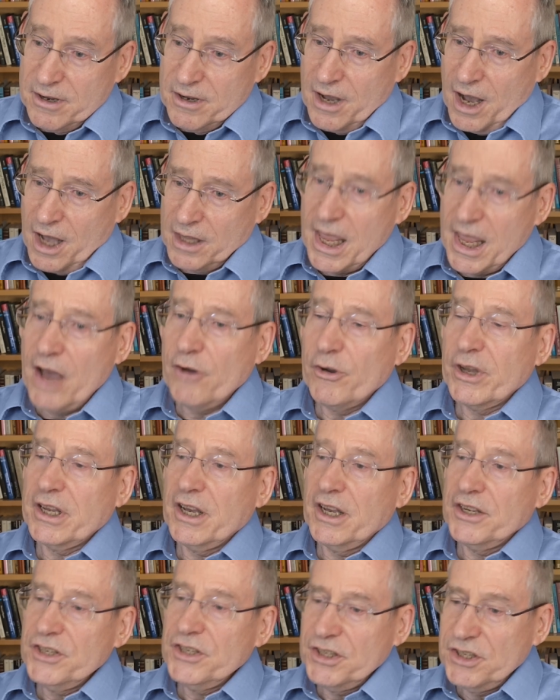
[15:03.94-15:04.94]
allowing
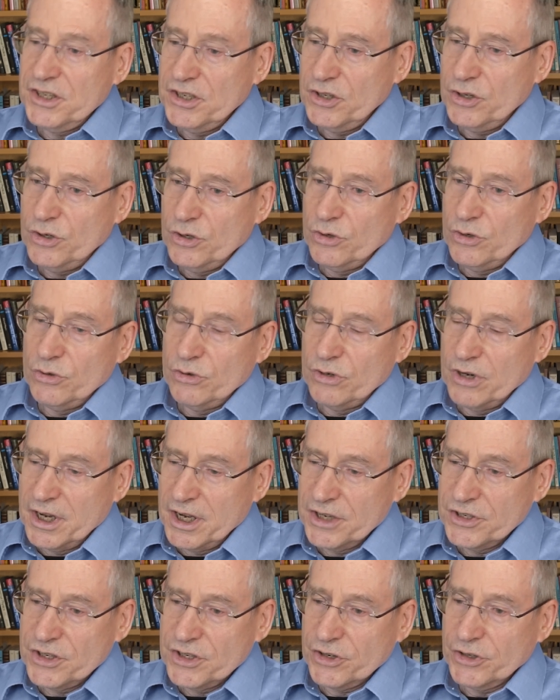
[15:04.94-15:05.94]
us to
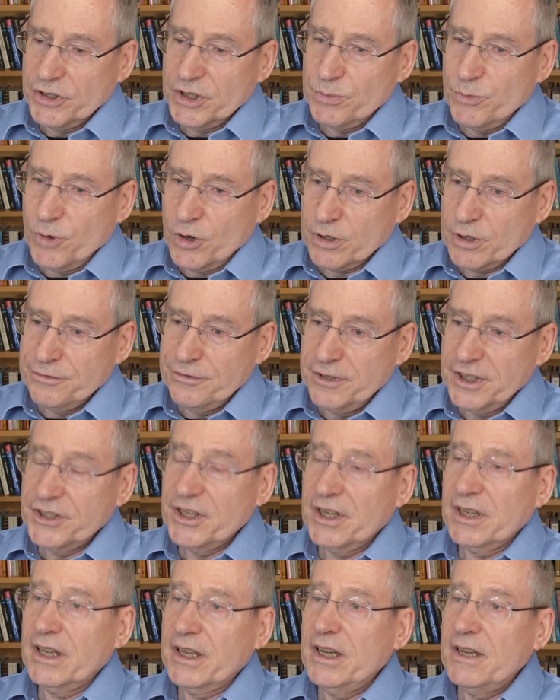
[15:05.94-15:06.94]
uh, search more
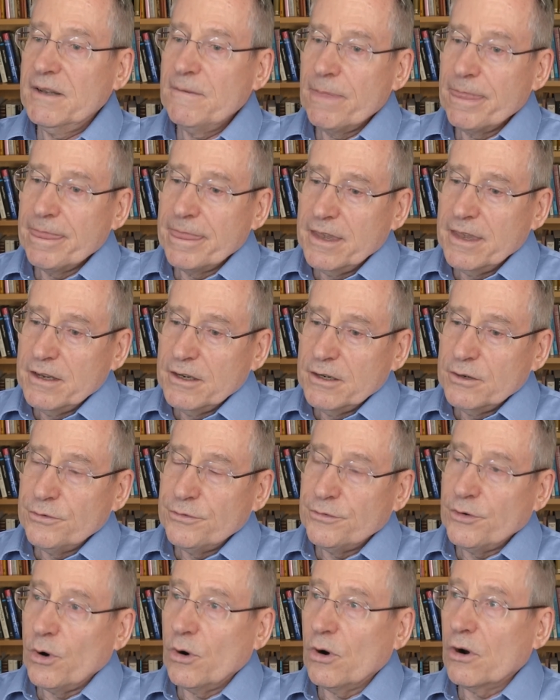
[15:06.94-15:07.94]
efficiently
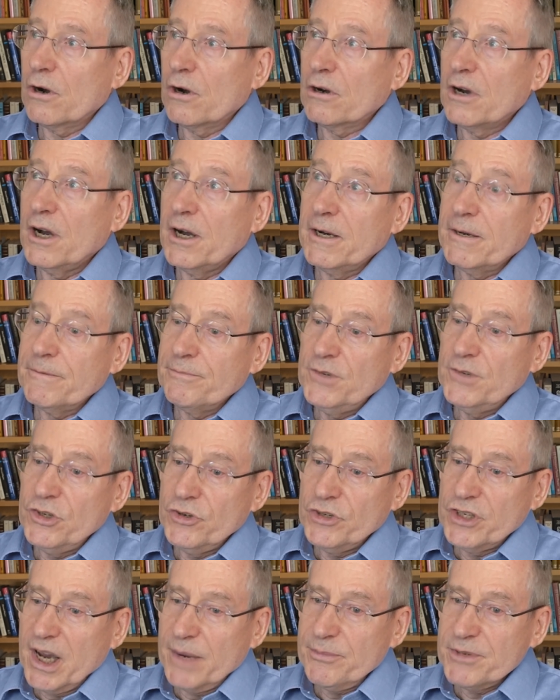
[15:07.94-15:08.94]
for uh, new
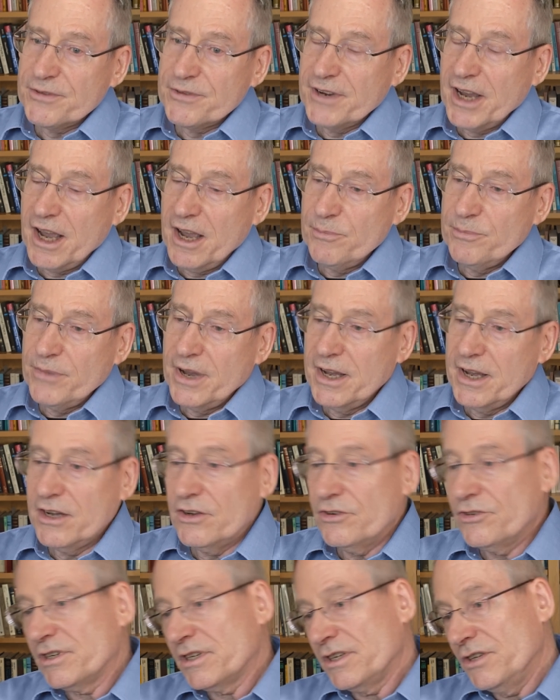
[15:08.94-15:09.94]
types of
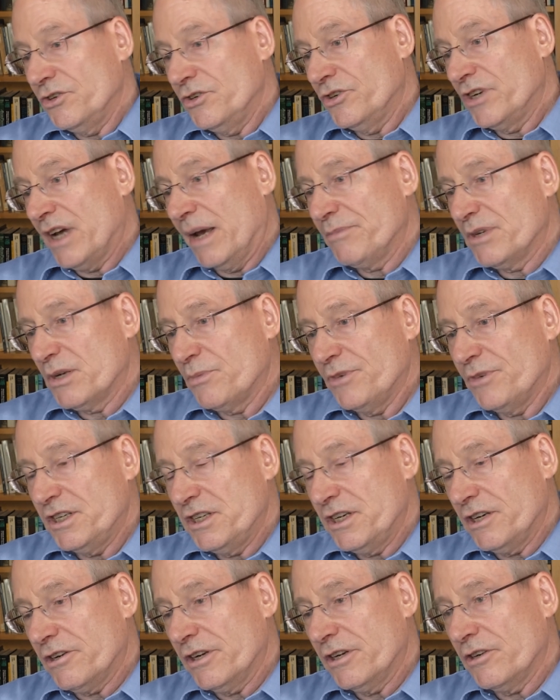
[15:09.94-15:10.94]
compounds, new types of
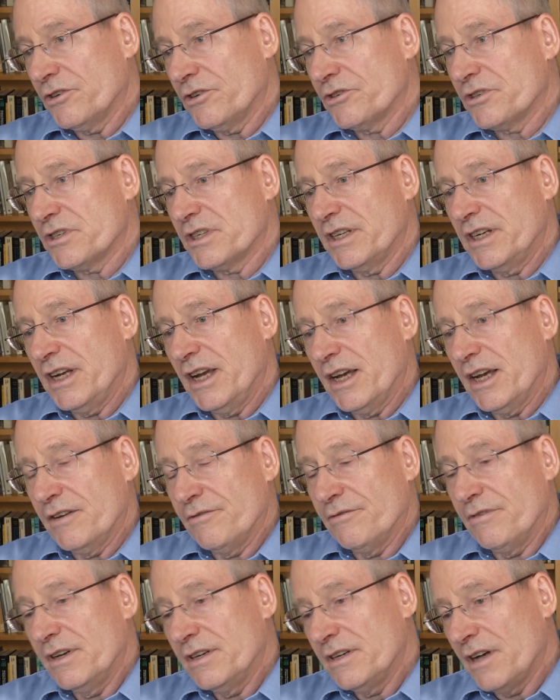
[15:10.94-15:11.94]
materials that
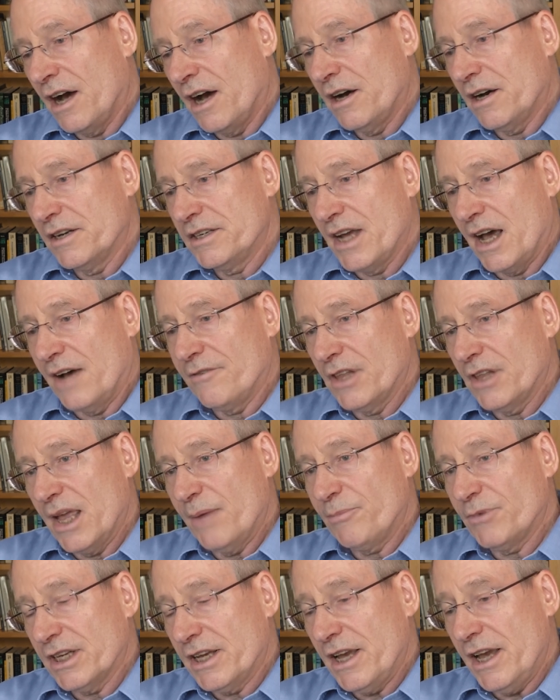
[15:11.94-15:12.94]
have uh, novel
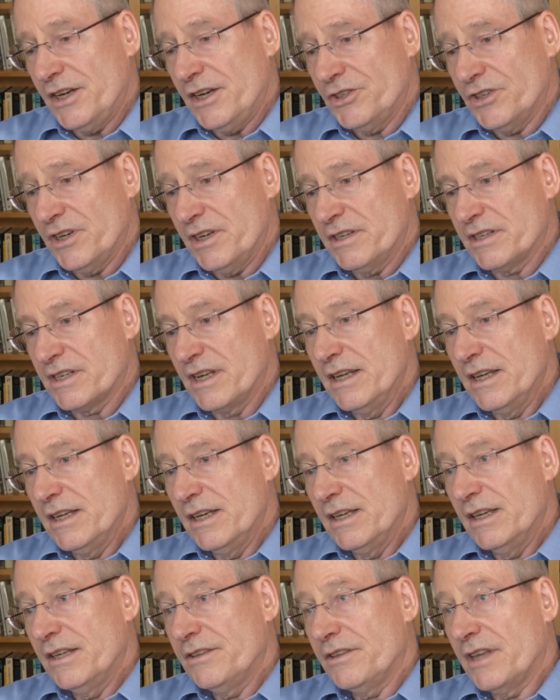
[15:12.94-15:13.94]
applications,
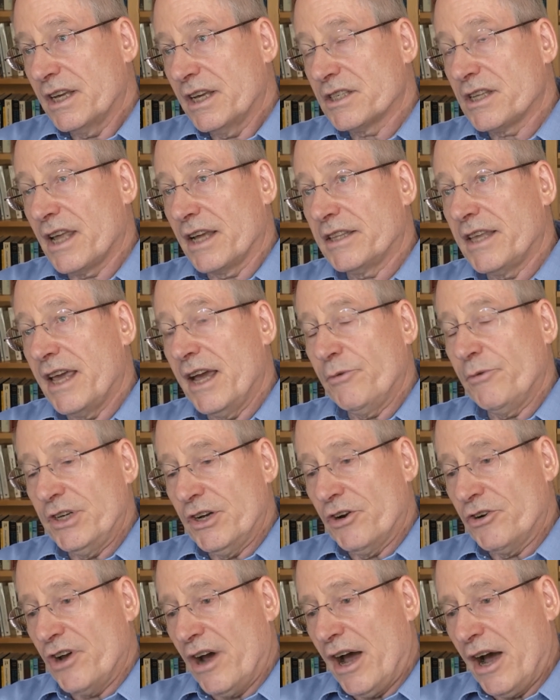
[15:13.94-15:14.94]
things like that. We
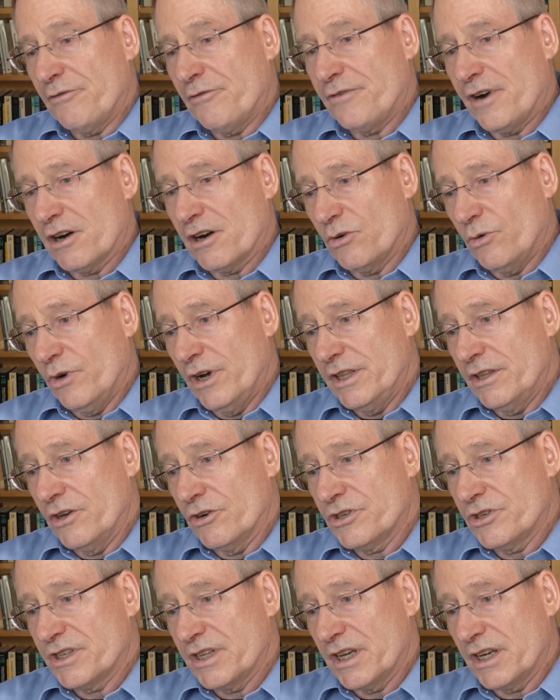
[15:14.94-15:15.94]
don't know how far away
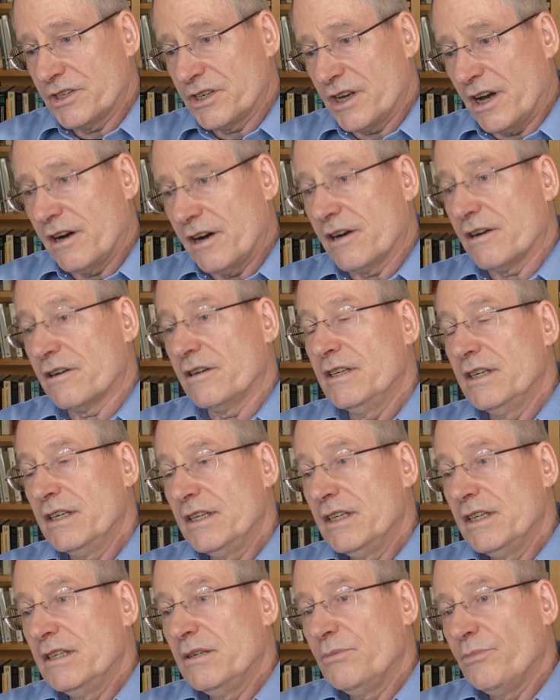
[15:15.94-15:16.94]
those things are,
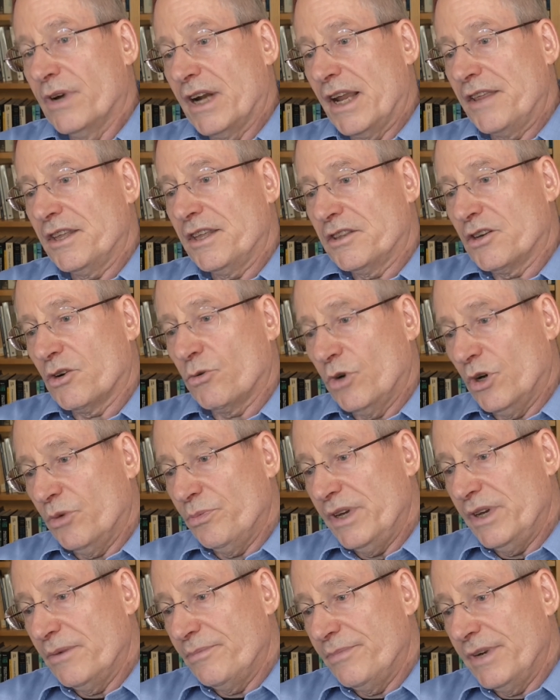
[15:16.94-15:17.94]
but I think there will
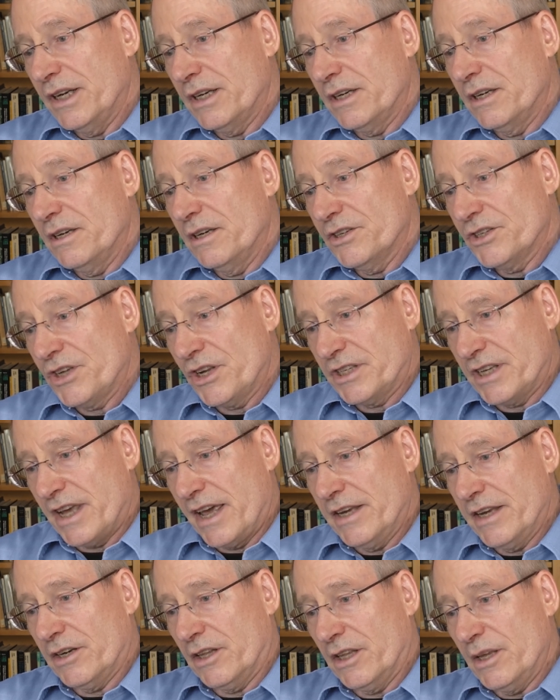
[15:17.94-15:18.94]
be a big
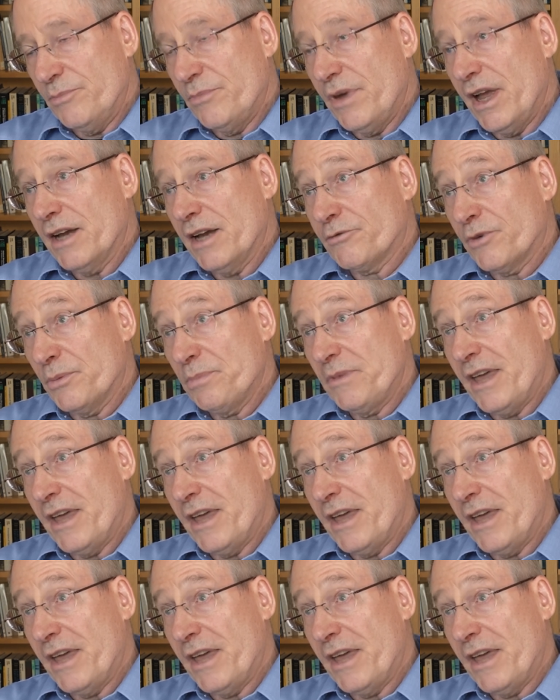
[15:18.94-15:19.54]
societal impact from